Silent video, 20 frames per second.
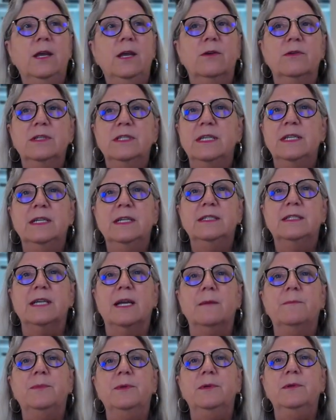an
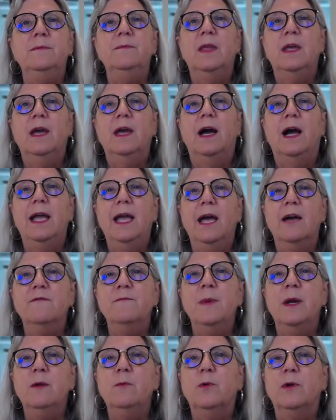example. I
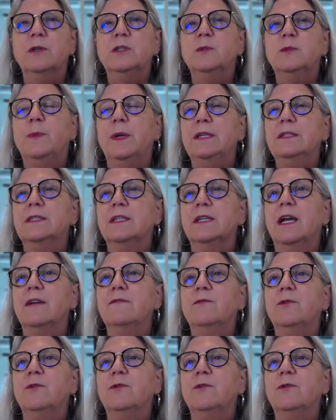have my workspace that